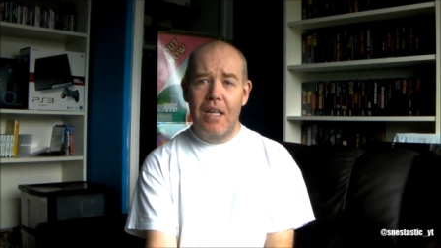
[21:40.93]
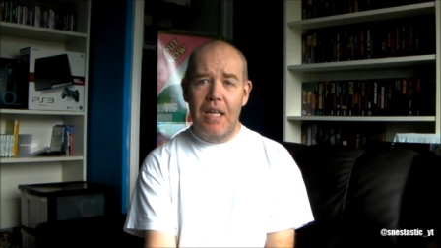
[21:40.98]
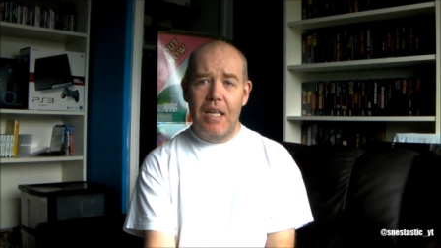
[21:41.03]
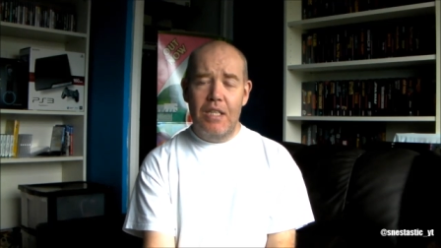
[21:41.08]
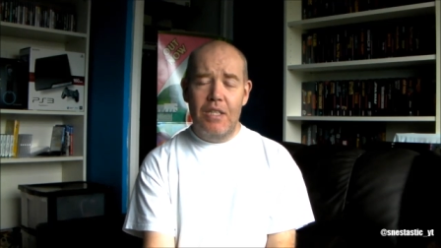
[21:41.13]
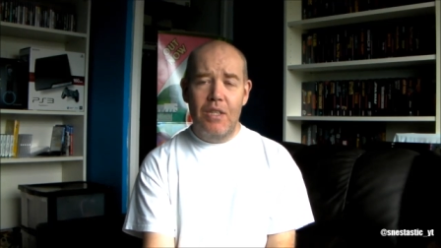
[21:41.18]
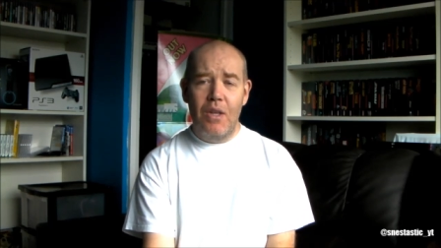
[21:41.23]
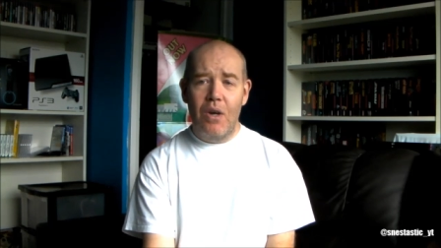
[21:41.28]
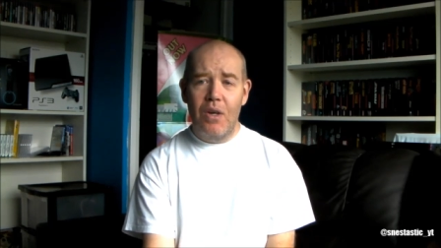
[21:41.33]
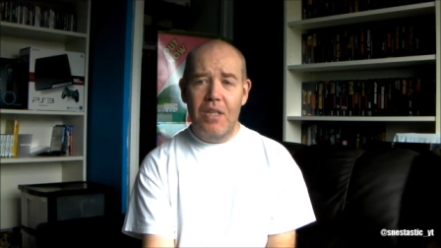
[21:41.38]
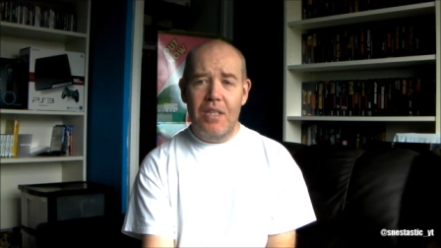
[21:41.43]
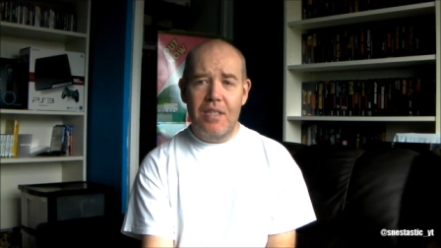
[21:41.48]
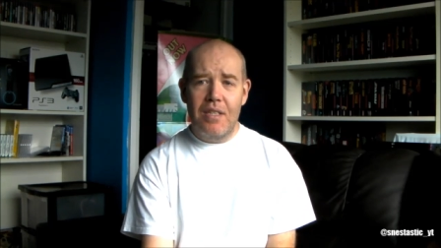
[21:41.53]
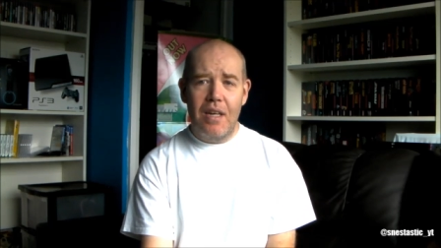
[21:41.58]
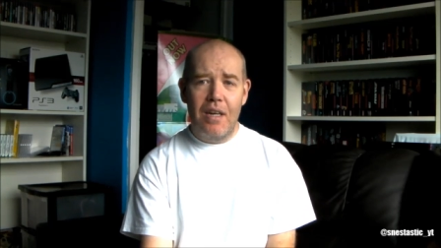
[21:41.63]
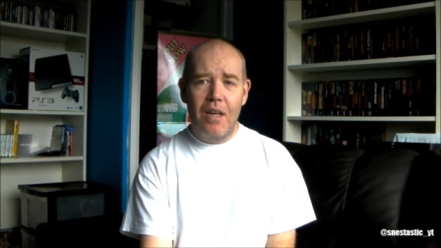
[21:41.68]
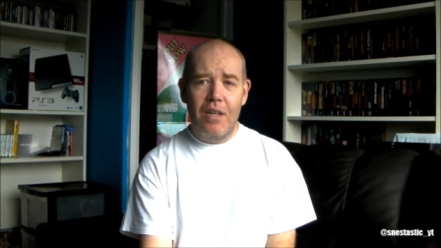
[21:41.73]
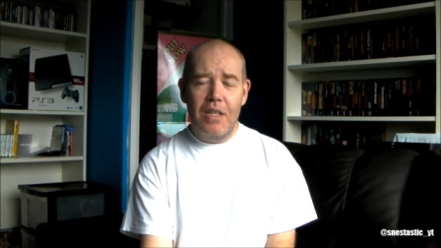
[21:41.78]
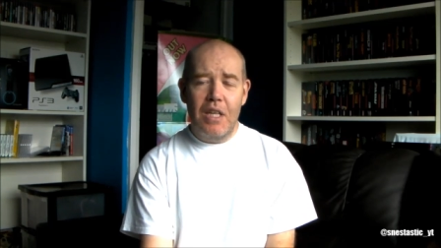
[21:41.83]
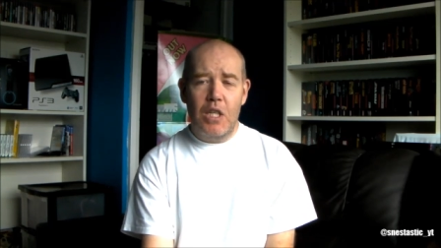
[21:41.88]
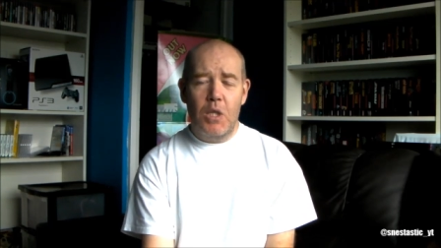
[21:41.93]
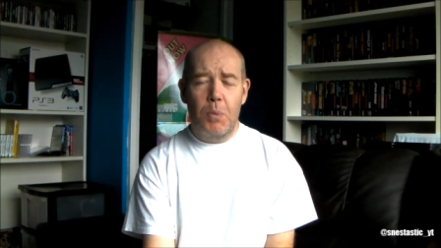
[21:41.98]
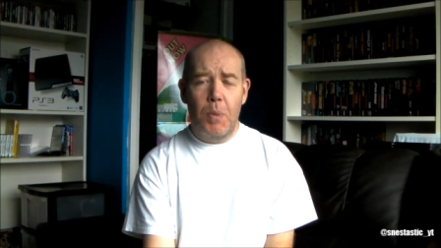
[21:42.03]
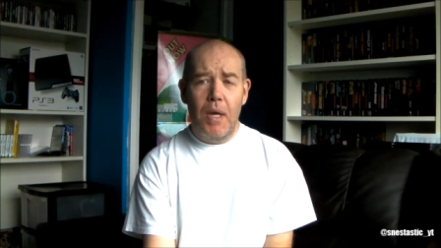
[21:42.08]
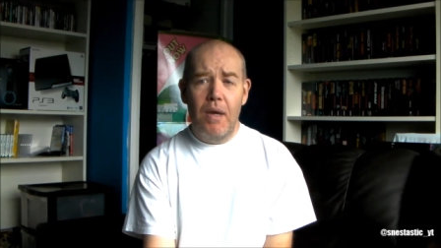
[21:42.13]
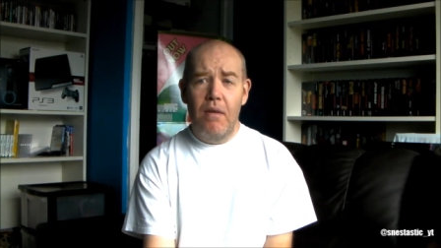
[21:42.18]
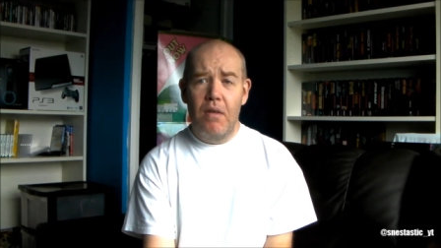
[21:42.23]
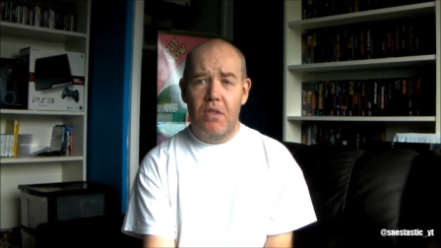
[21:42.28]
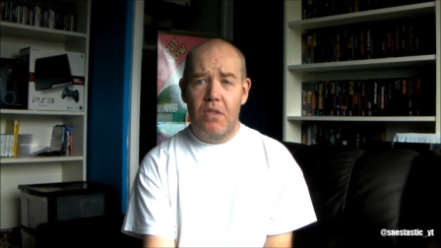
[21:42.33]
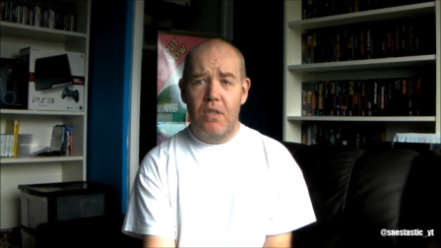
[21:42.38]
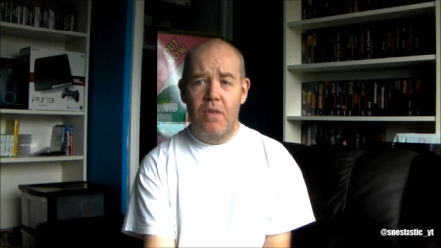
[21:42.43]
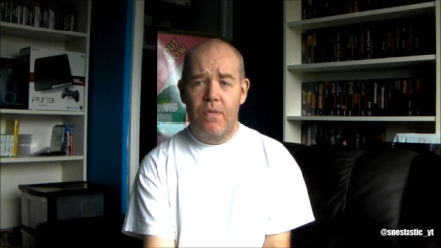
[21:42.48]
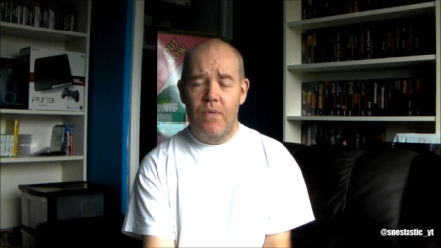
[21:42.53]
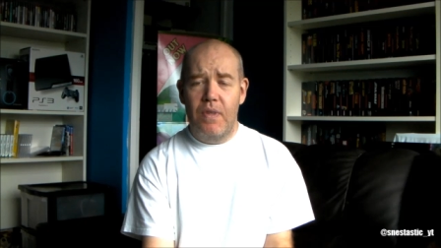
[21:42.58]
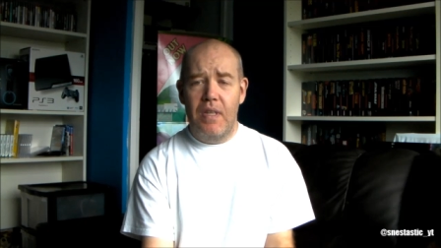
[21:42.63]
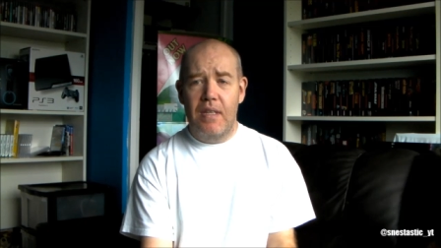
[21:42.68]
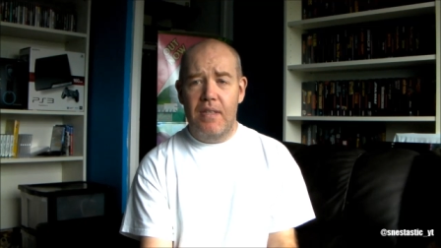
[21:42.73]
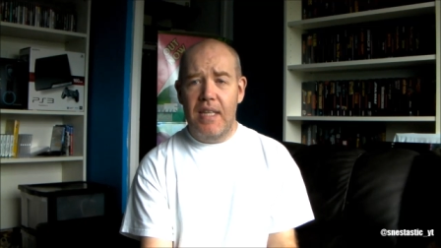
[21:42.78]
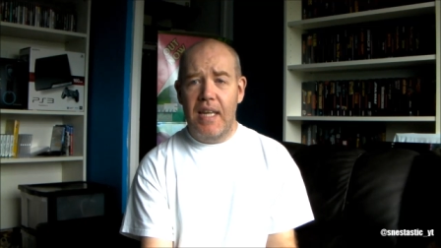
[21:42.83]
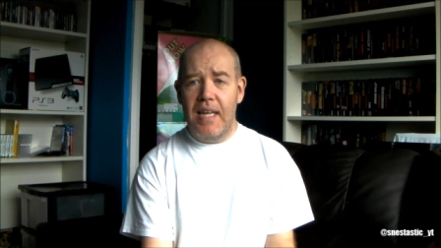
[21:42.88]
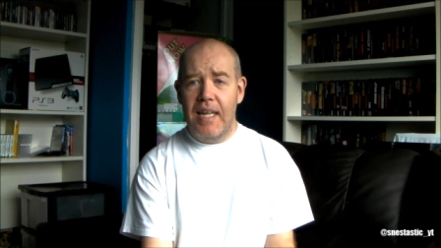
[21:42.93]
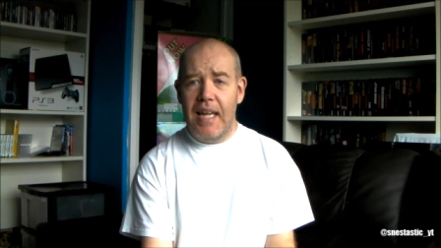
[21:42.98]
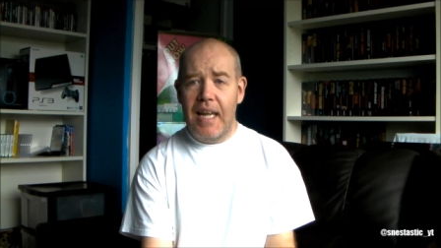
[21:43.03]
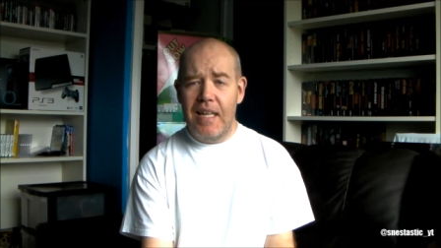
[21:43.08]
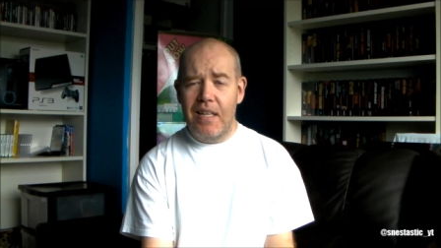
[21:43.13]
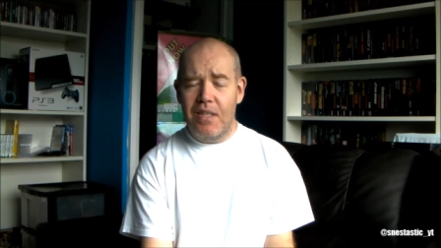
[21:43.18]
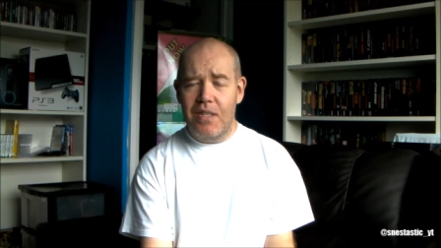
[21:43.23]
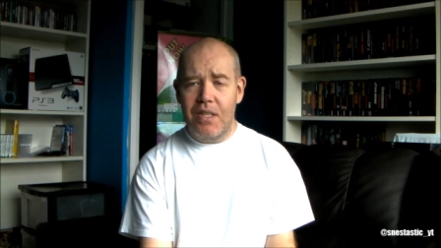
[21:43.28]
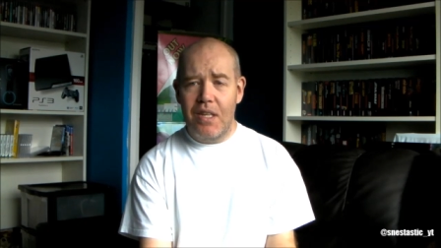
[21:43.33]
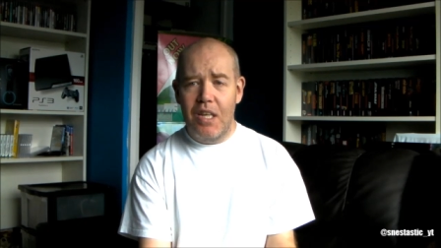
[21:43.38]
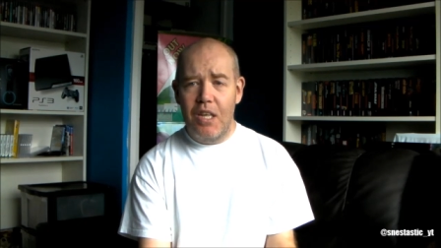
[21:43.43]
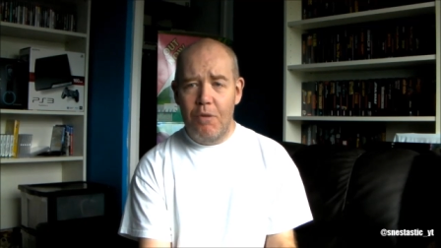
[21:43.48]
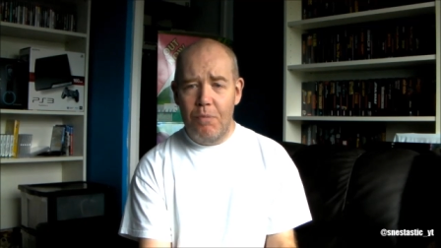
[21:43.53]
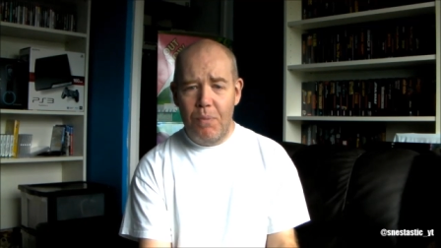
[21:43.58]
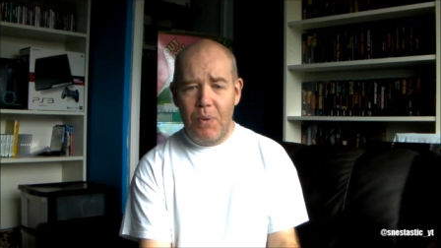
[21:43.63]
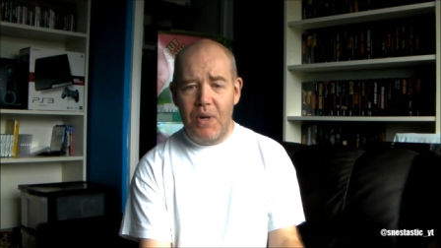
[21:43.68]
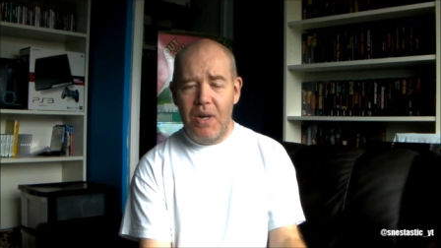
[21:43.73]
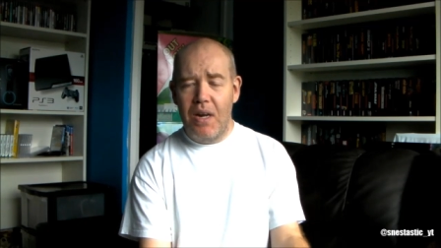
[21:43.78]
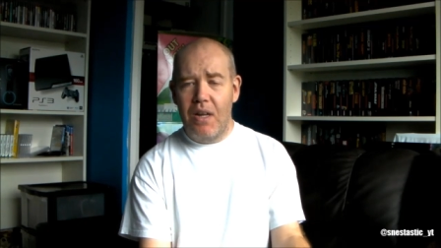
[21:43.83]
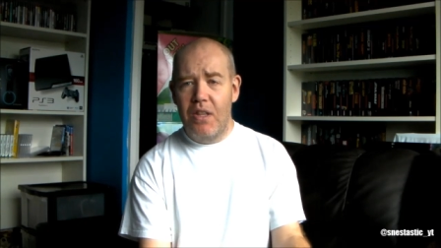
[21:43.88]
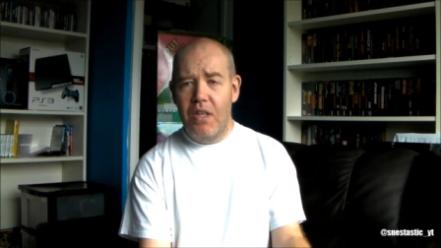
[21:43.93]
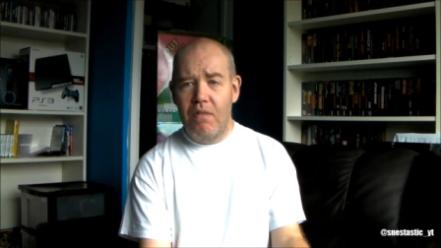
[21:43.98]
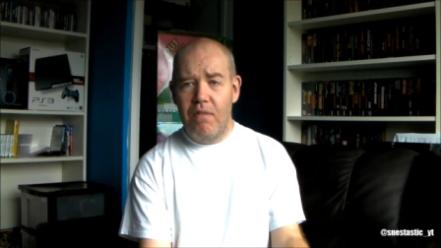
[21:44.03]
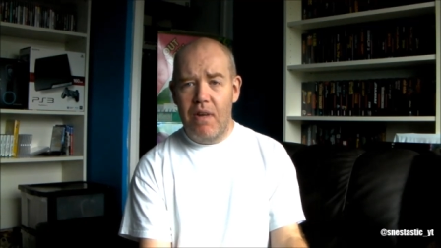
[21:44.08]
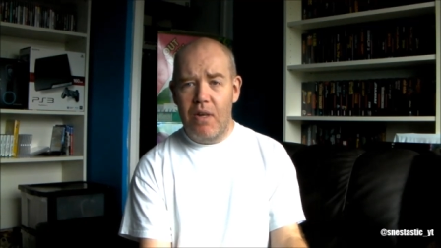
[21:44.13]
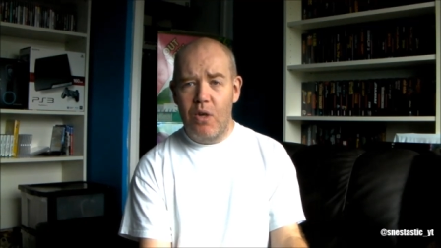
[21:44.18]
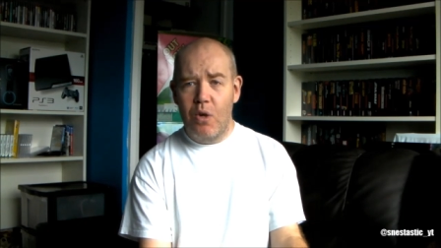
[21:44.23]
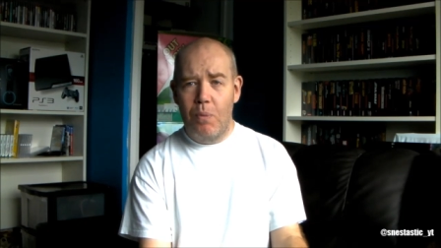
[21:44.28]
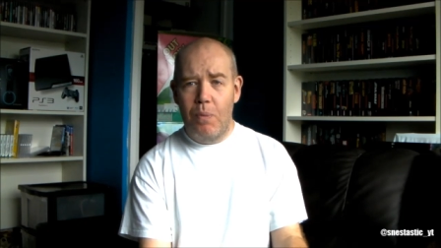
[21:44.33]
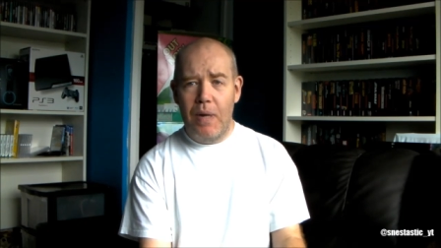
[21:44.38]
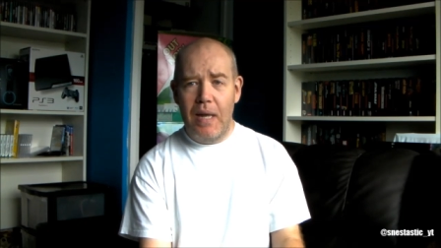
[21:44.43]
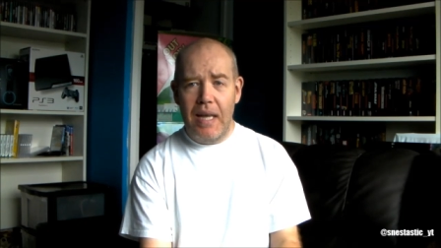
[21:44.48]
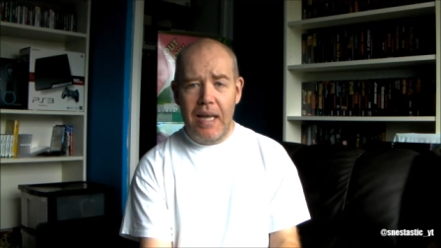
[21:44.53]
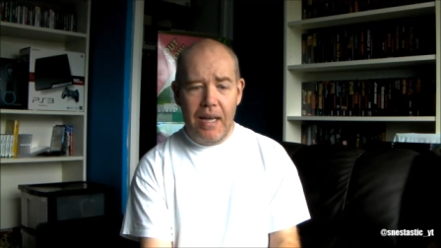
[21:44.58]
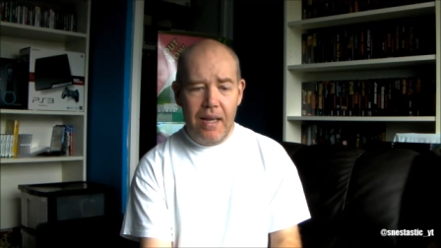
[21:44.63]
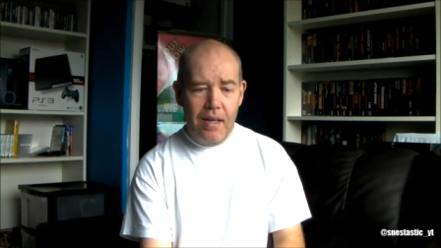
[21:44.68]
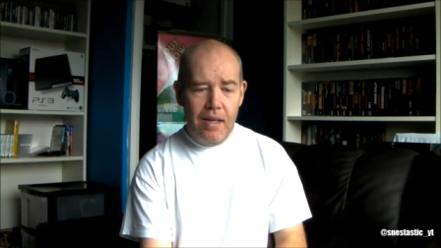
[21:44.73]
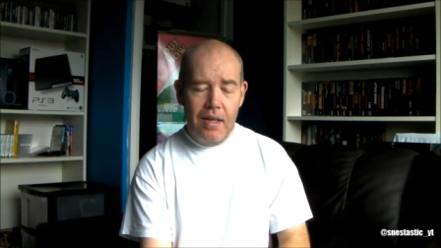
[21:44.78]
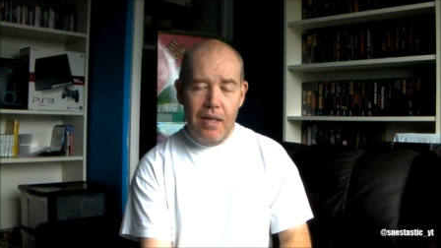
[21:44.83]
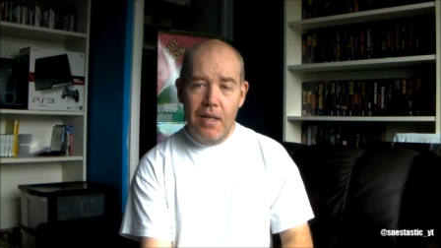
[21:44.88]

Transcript: It's nice. I like the experience of, you know, taking out the sleeve, putting it on the record player,